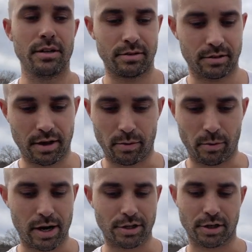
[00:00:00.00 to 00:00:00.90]
You just gotta
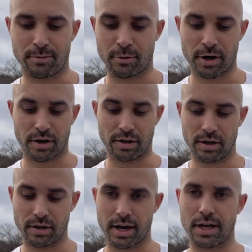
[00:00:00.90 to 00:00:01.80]
watch it come around,
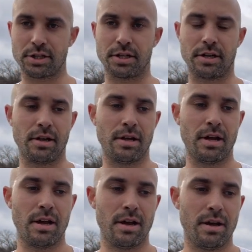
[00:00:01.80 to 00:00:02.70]
catch it,
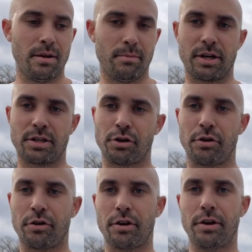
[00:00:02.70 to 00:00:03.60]
make sure
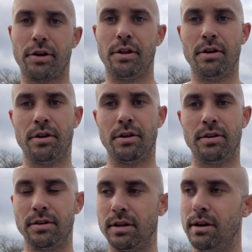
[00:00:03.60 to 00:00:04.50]
you're good,
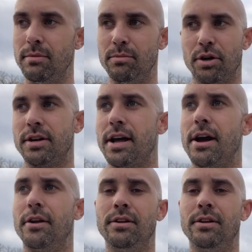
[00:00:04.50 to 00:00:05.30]
put it down.